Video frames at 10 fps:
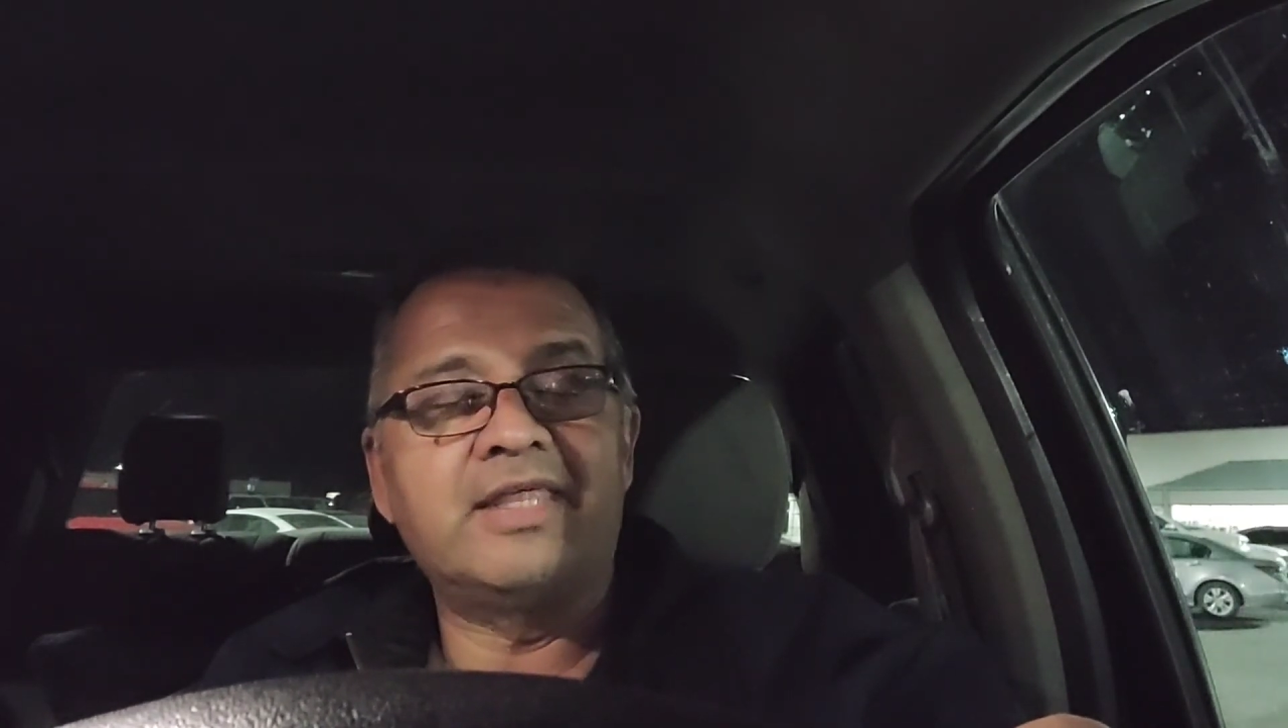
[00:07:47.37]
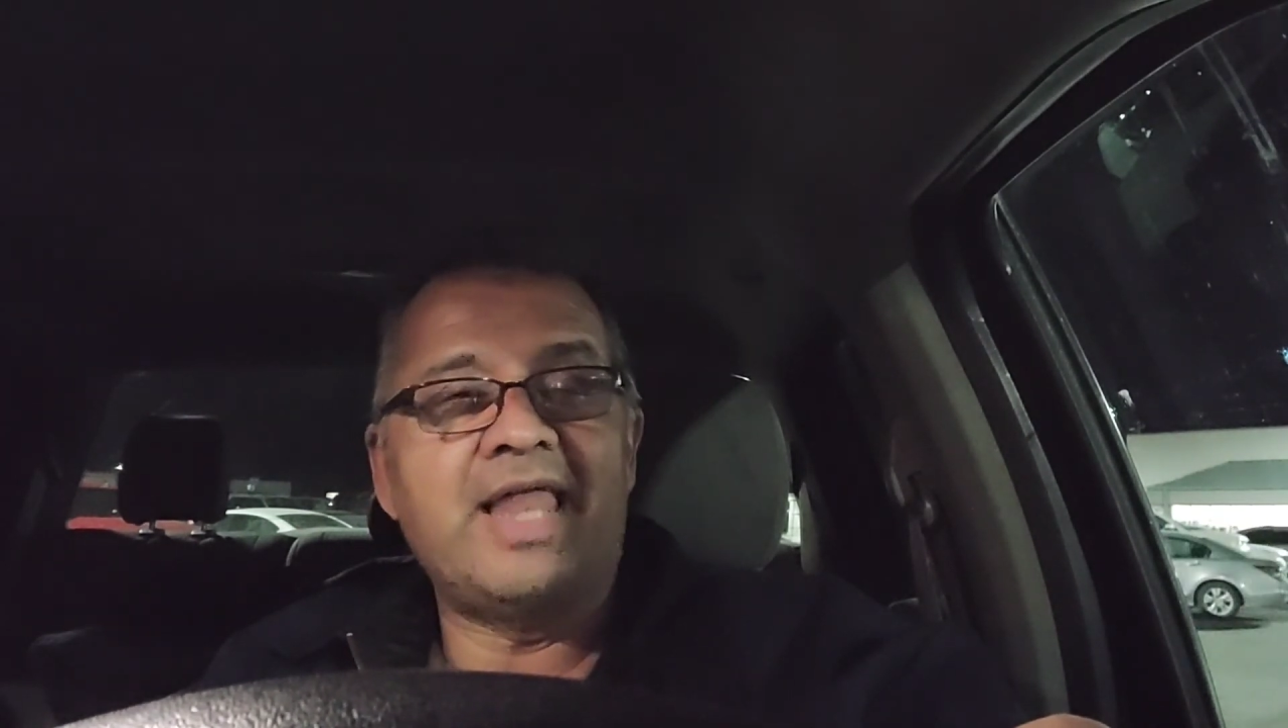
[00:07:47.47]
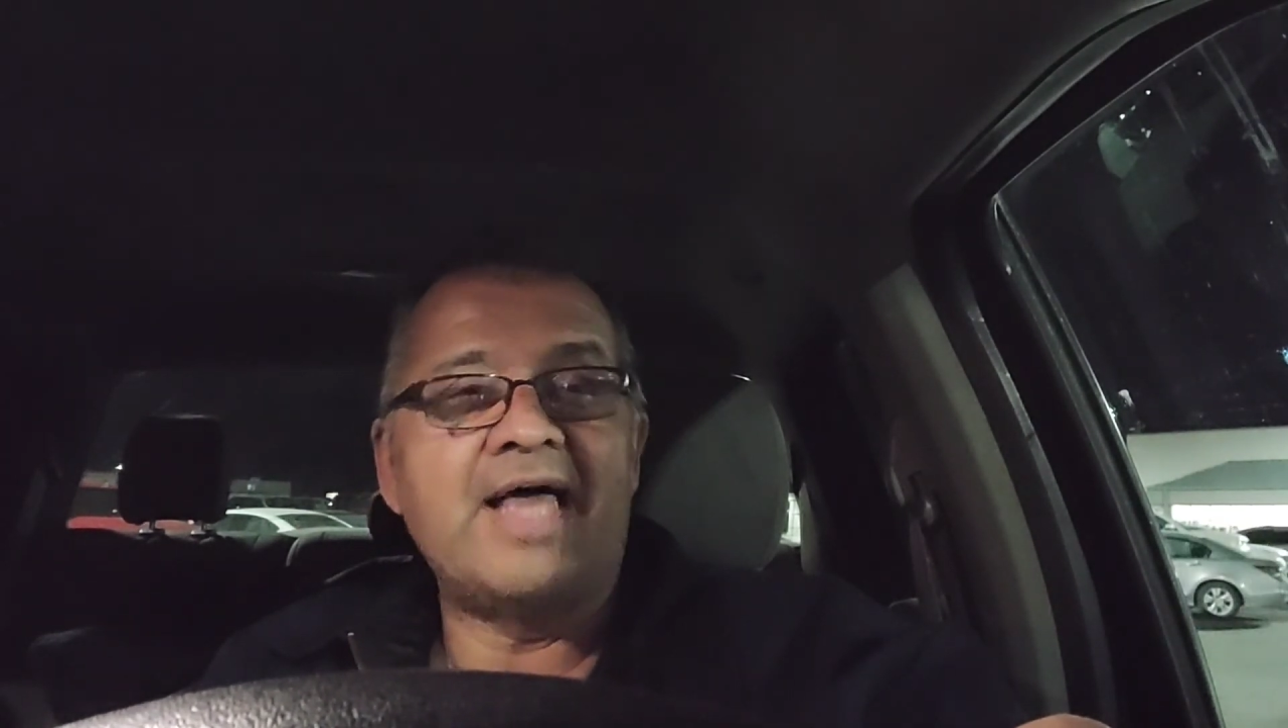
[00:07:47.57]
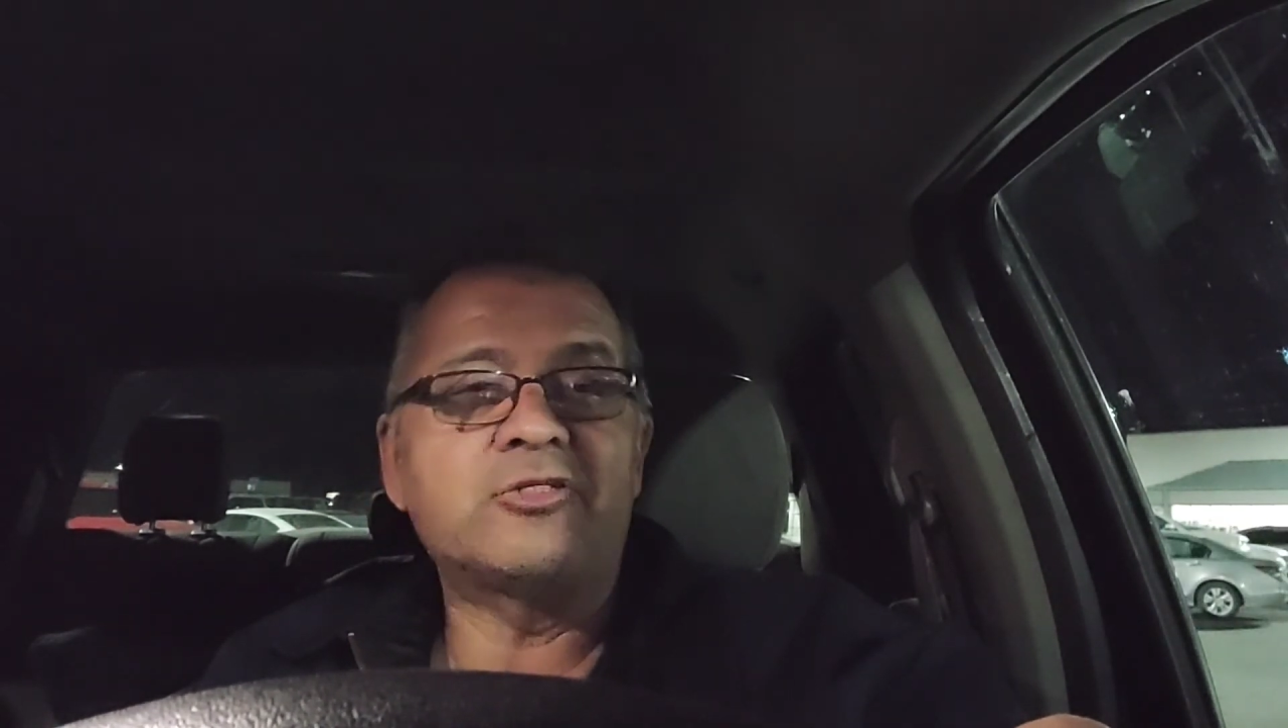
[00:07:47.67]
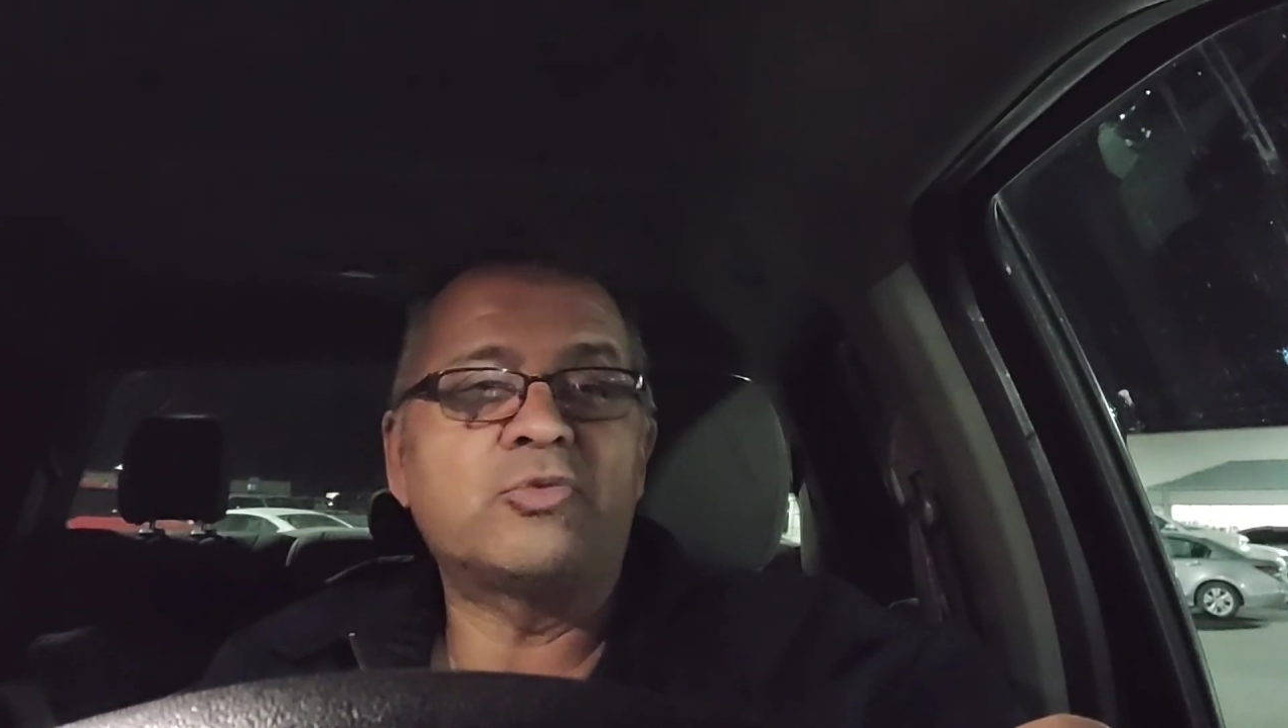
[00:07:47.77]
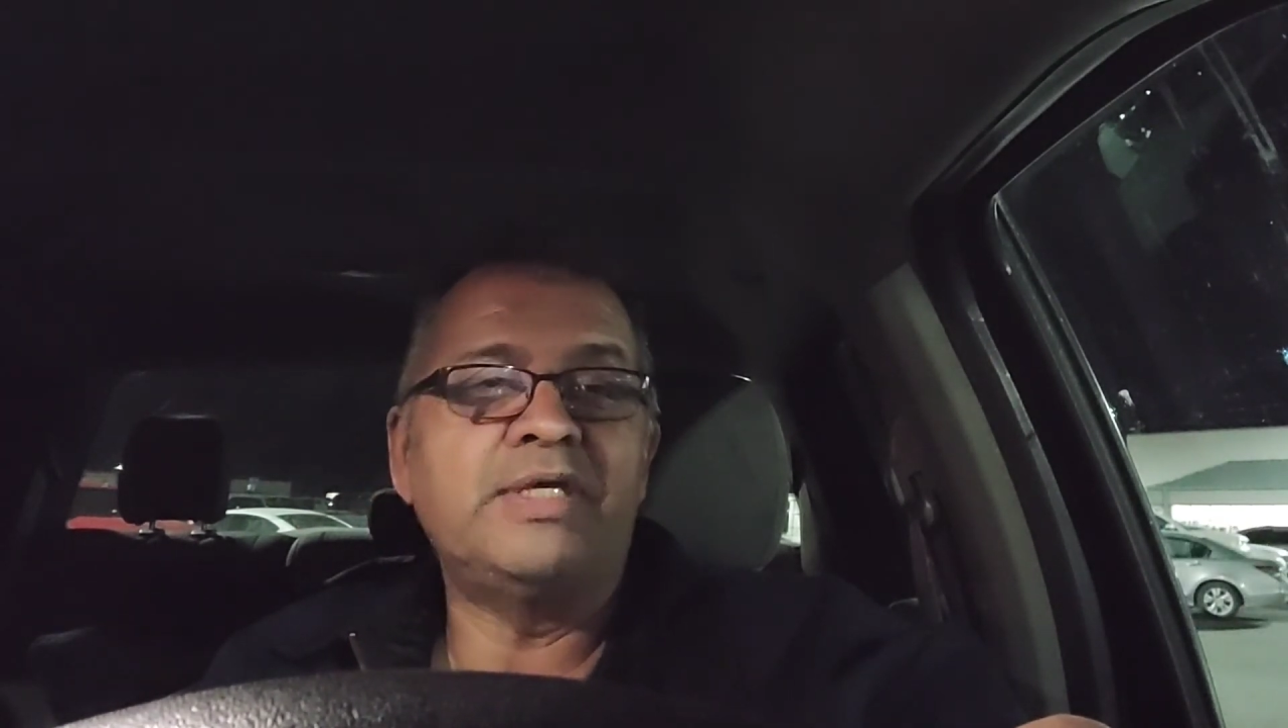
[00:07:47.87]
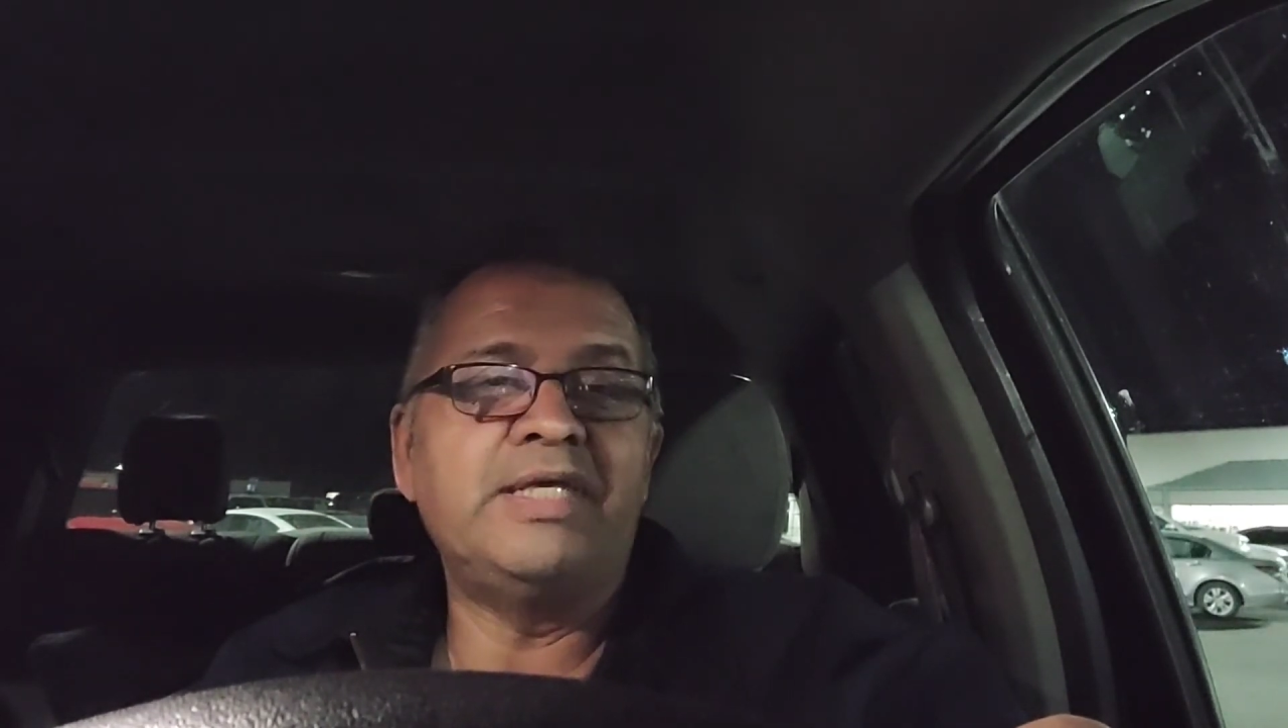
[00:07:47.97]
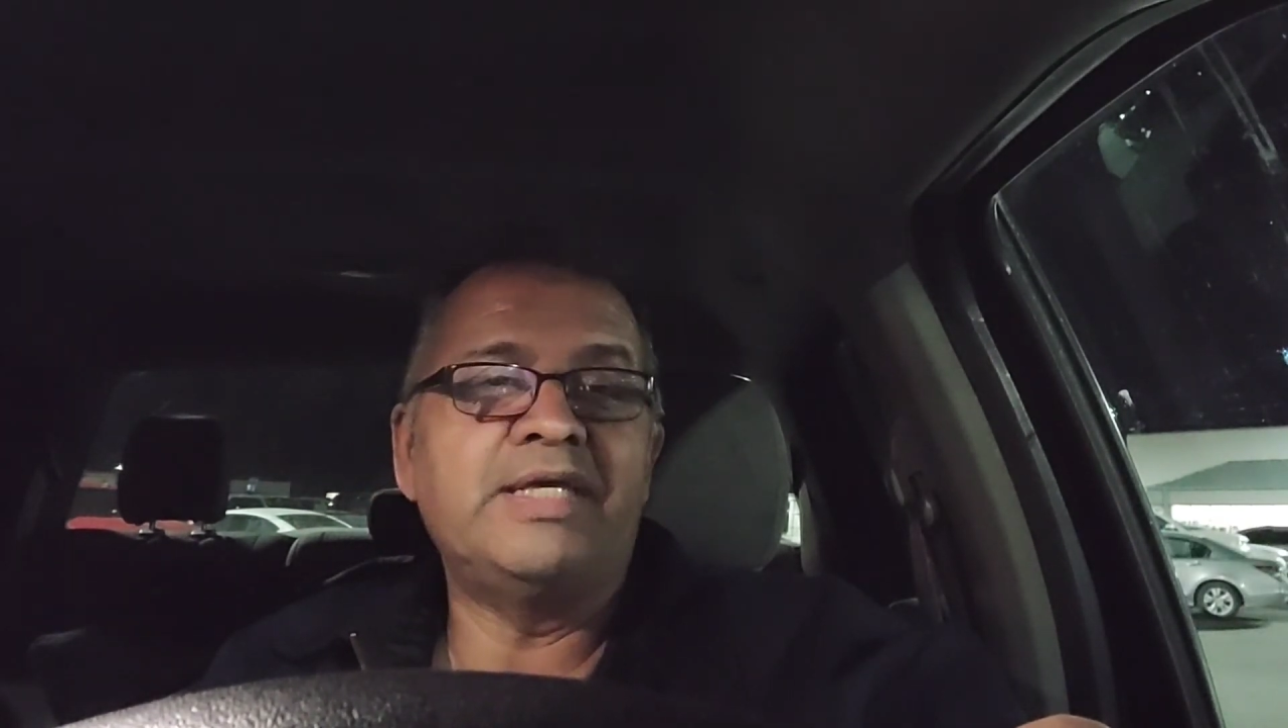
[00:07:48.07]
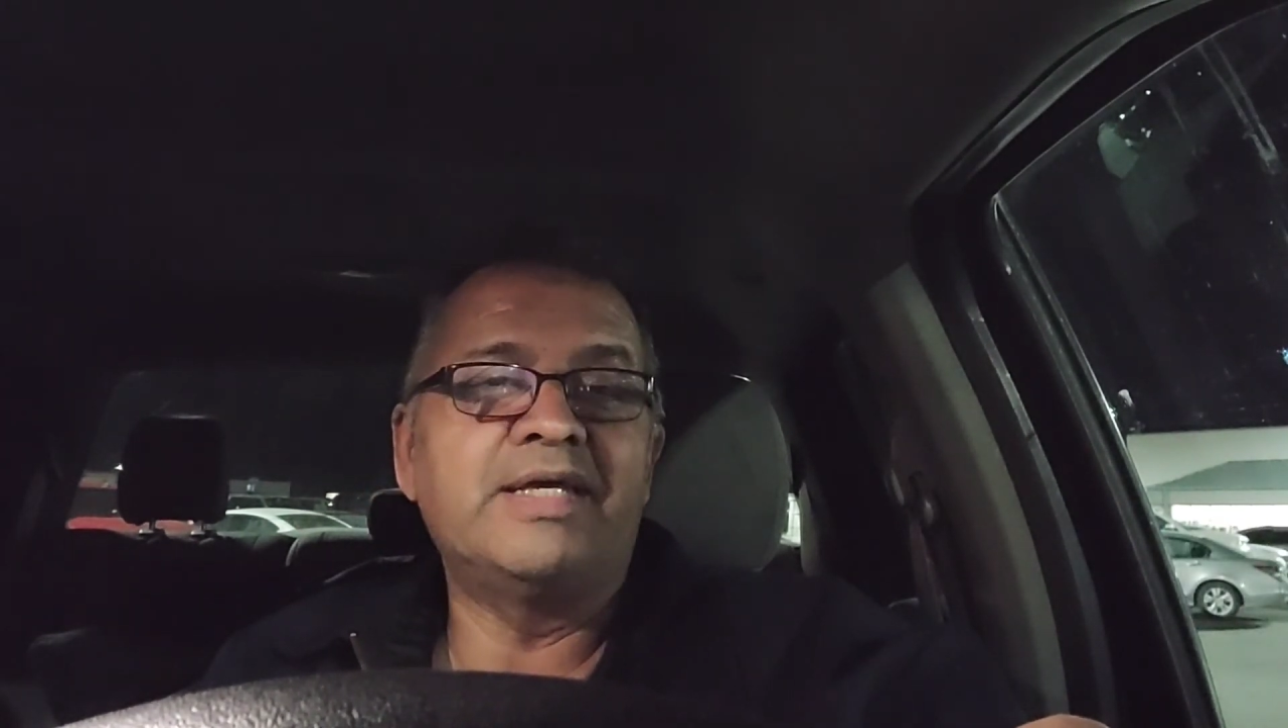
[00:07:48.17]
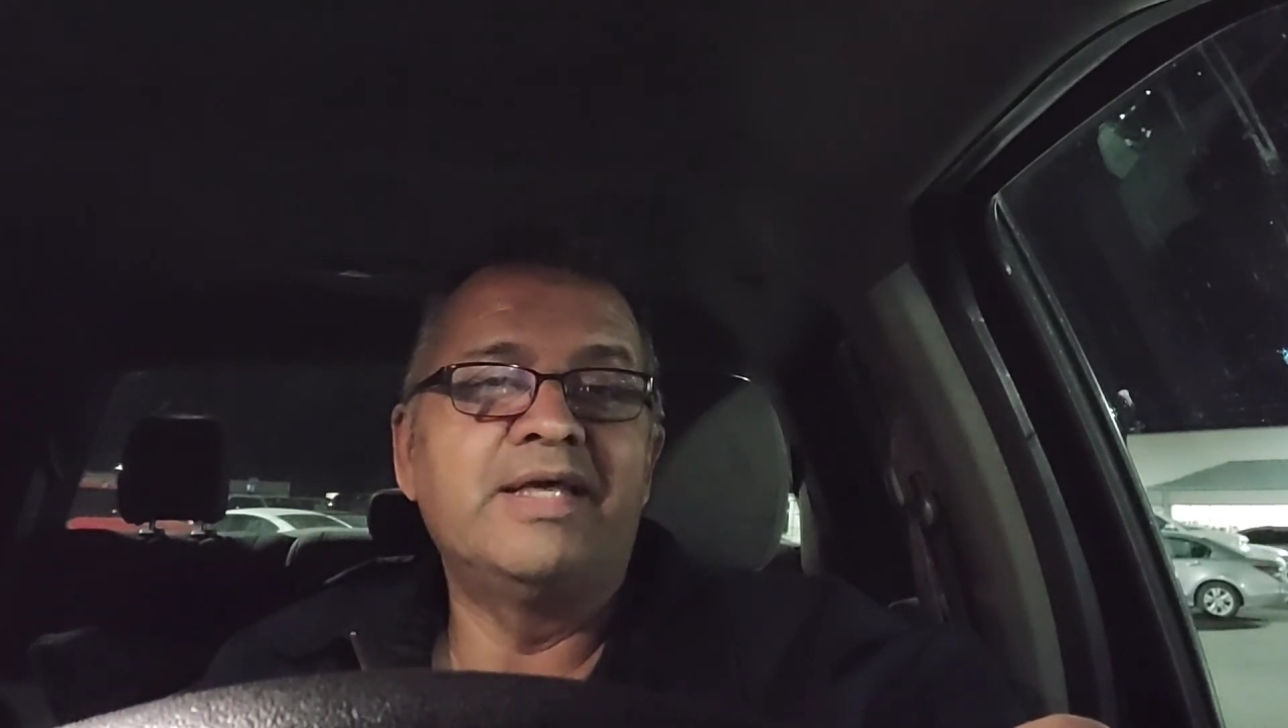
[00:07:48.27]
the last
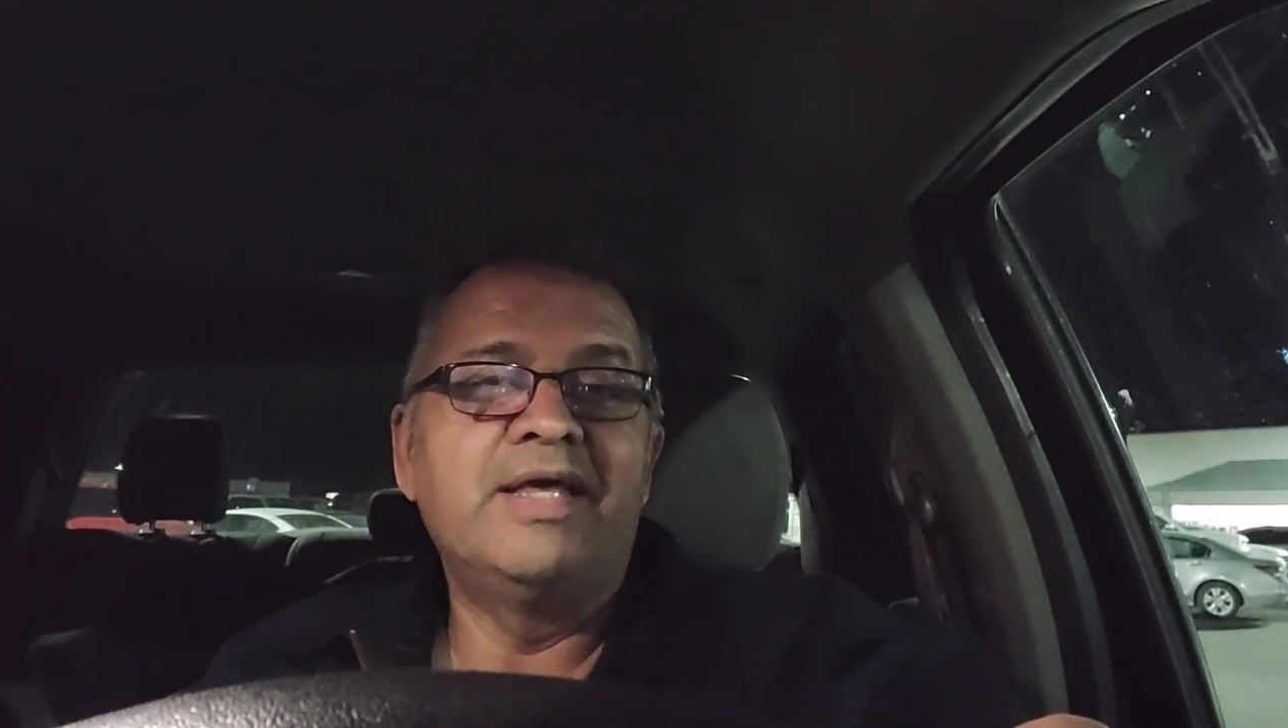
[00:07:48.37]
week,